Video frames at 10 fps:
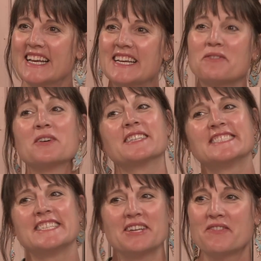well, and
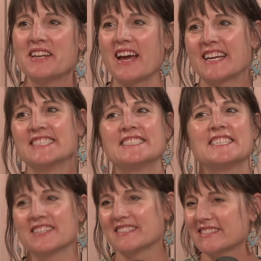see, even I can
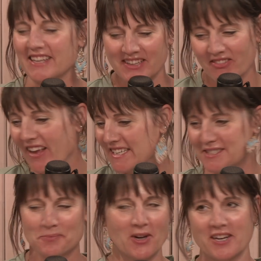see this like light
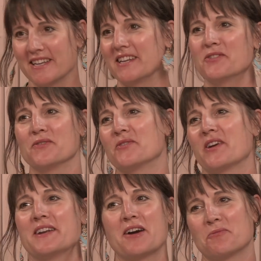sparking in you even
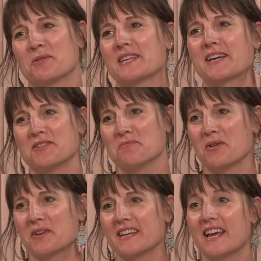right now when we're talking
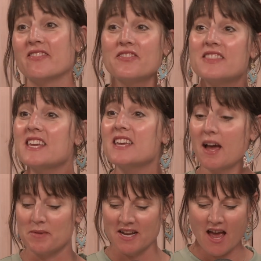about it. And yeah. think,
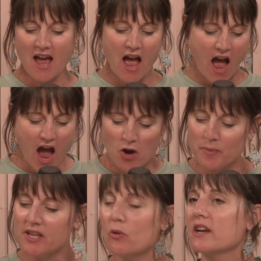I mean, how
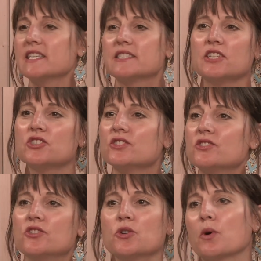many organizations
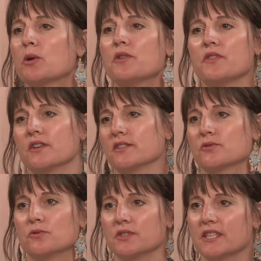do you work with in a
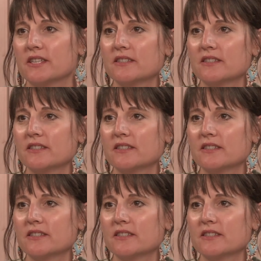school year?